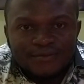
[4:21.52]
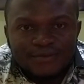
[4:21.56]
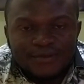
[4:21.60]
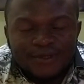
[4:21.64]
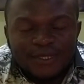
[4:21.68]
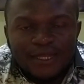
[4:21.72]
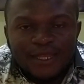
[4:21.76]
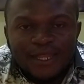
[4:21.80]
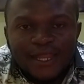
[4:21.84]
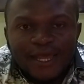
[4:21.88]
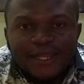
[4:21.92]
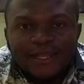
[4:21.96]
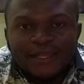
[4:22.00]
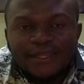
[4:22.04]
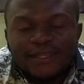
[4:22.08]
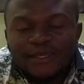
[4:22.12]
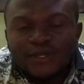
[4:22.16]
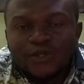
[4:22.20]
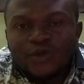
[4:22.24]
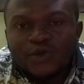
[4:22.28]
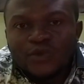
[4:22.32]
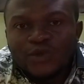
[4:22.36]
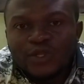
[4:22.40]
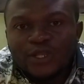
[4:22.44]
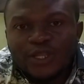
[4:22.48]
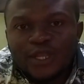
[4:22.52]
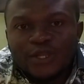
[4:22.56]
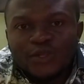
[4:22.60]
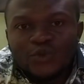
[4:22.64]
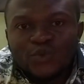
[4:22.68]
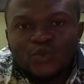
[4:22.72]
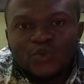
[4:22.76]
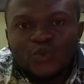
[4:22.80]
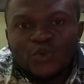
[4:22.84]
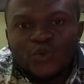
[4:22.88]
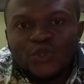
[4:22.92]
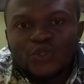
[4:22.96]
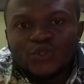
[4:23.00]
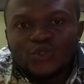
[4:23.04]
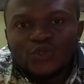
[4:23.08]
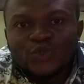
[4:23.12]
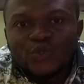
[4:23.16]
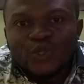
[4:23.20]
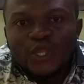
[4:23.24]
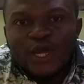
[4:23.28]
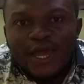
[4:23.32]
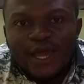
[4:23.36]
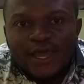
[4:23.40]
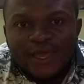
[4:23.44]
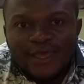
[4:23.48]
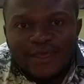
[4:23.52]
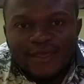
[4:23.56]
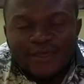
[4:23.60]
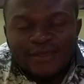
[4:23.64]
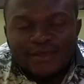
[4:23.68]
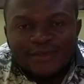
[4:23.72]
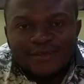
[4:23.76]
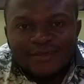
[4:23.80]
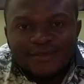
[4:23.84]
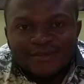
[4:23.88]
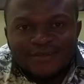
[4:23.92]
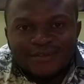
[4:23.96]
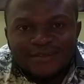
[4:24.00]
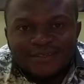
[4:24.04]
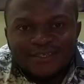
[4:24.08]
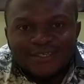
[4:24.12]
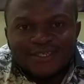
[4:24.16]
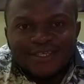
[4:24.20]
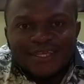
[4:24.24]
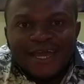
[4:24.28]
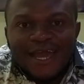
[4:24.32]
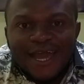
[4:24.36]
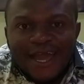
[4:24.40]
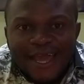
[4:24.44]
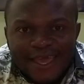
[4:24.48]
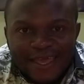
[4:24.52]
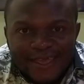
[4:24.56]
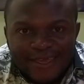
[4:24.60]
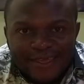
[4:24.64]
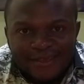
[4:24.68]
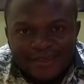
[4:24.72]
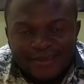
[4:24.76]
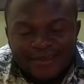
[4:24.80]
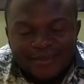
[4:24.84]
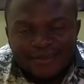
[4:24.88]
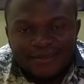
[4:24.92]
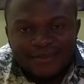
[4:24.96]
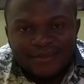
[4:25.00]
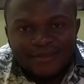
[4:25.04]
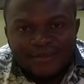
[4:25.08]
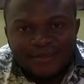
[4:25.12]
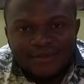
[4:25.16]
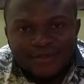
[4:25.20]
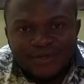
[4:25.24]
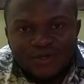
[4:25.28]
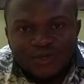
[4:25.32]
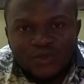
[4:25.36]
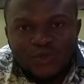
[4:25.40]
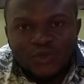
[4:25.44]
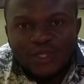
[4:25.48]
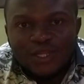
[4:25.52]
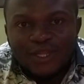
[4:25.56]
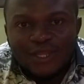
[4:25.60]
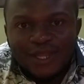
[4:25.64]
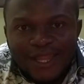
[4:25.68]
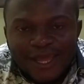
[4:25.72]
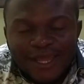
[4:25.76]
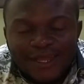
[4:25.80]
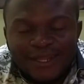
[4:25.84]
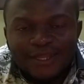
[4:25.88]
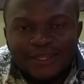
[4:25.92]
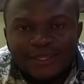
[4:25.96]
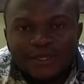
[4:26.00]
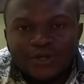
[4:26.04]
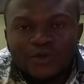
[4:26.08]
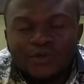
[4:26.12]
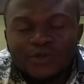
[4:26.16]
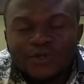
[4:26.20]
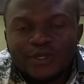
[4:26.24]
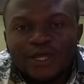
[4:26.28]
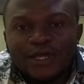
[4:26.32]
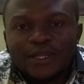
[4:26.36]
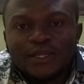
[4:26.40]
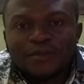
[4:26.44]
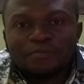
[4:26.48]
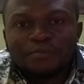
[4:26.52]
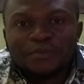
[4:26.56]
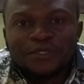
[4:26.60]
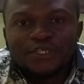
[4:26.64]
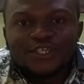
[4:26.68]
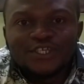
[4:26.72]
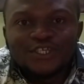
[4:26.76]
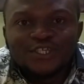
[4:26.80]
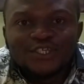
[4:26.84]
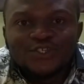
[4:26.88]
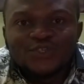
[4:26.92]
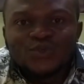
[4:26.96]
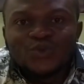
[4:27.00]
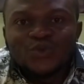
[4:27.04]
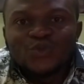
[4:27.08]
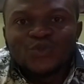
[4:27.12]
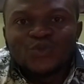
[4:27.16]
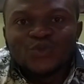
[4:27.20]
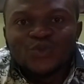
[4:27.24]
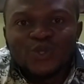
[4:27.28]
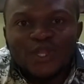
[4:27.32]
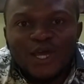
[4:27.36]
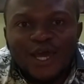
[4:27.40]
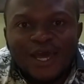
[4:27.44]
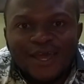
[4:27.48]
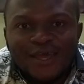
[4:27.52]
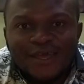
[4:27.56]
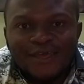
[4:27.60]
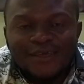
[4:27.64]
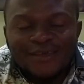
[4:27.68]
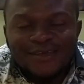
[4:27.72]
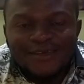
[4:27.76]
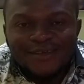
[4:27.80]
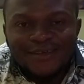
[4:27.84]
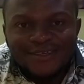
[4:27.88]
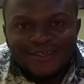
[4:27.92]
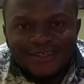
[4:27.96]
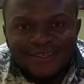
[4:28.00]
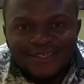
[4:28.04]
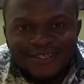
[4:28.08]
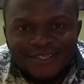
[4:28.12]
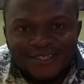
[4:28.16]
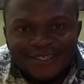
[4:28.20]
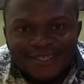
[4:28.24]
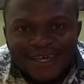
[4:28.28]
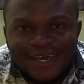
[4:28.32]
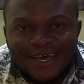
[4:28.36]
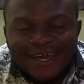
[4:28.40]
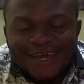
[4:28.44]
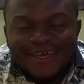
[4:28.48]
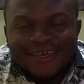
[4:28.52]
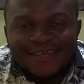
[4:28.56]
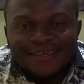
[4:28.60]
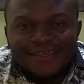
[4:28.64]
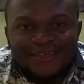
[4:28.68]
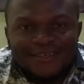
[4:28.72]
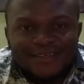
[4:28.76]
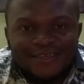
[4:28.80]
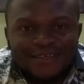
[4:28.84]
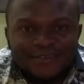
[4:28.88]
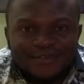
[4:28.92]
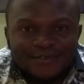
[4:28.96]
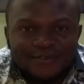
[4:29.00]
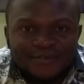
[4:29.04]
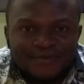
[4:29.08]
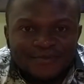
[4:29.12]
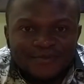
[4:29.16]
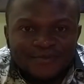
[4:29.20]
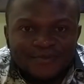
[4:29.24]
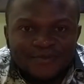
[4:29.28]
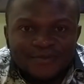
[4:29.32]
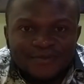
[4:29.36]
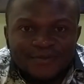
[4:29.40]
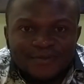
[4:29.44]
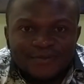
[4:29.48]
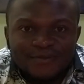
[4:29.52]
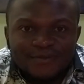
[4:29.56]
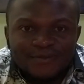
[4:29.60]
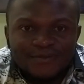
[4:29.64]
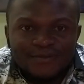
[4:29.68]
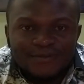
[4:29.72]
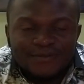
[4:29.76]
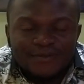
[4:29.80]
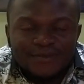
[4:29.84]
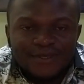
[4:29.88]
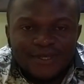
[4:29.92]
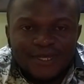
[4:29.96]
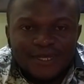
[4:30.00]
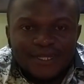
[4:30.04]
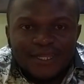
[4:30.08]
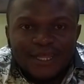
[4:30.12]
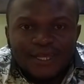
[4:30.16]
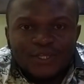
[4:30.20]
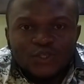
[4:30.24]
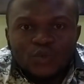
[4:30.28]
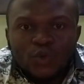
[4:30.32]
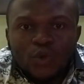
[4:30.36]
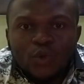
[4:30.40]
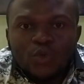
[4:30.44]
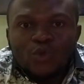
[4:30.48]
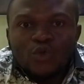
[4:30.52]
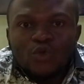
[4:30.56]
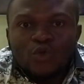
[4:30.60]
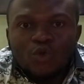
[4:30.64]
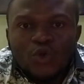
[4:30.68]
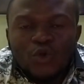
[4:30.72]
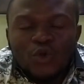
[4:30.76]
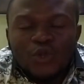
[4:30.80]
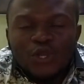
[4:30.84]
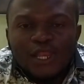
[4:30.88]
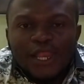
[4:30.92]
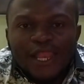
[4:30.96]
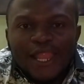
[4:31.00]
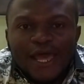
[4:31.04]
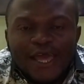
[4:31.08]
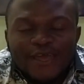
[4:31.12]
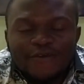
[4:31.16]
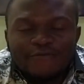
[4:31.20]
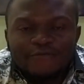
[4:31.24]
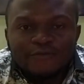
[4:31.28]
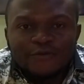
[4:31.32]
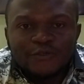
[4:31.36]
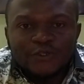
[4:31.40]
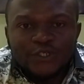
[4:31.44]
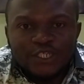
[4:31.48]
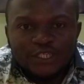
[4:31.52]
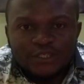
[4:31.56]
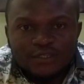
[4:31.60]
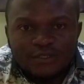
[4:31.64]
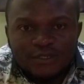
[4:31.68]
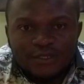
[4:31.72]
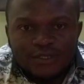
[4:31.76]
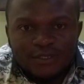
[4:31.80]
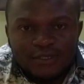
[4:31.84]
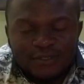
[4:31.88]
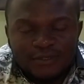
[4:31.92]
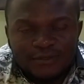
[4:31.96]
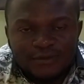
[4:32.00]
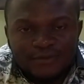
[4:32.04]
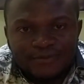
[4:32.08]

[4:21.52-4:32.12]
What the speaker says: the likelihood that you're going to die is high, or the likelihood that the patient is going to die is high. And that's what we call life-threatening.